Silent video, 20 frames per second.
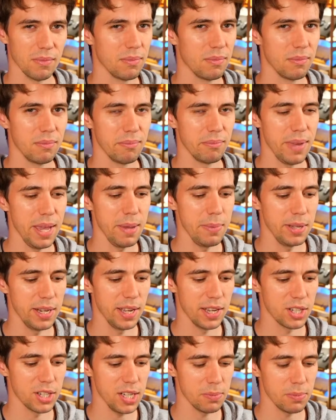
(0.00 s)
Maybe
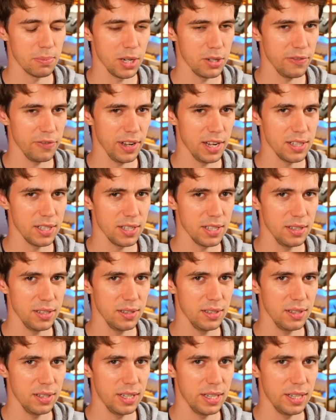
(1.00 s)
they're just much faster